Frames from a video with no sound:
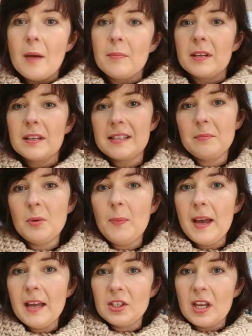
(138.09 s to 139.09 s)
And because I'm a
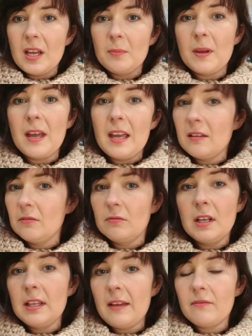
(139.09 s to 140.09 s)
pear shape, it
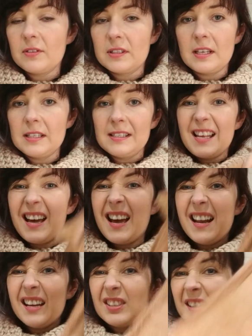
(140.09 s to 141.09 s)
really emphasises that.
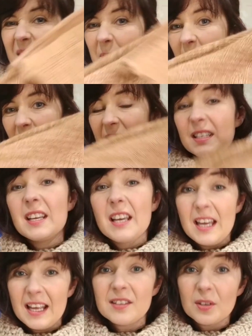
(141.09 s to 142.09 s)
And actually, to be honest,
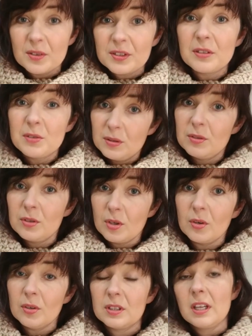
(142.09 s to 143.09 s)
it's also too
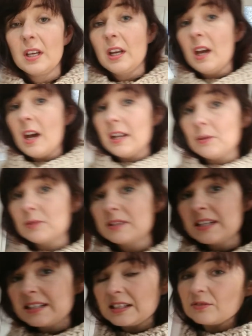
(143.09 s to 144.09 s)
short. And it
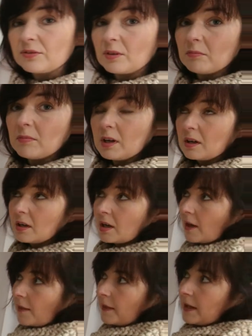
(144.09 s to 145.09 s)
was knitted from
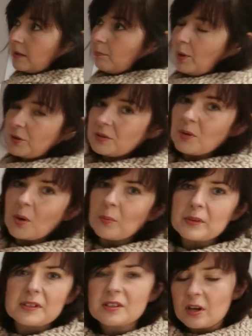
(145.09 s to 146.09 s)
the bottom up.